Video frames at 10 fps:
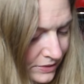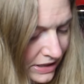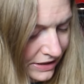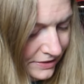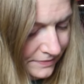
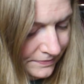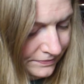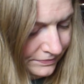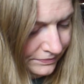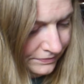right.
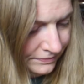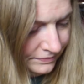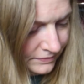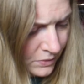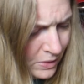
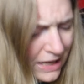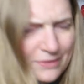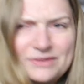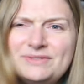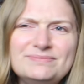
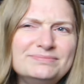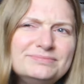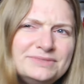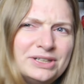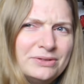Wow, it,
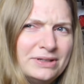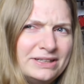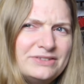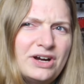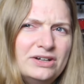you know,
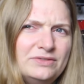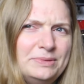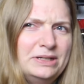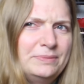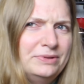it's hard for
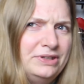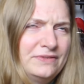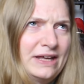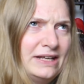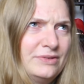me to
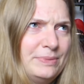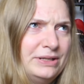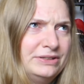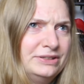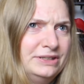believe that it's
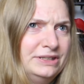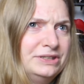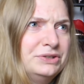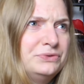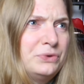been
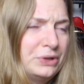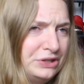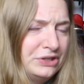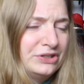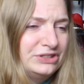four
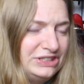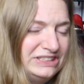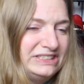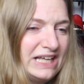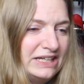years
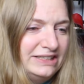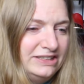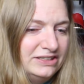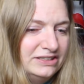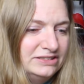since that
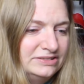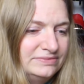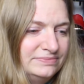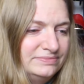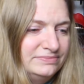year.
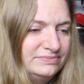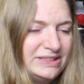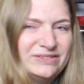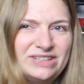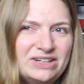
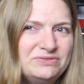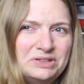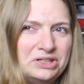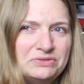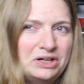That was not a
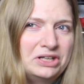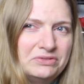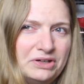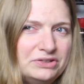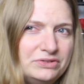fun year for any
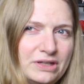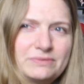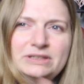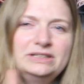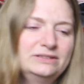of us. Let,
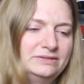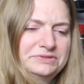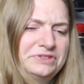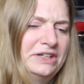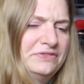
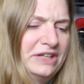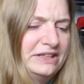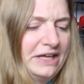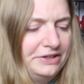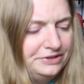try to
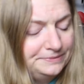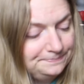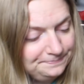forget that year.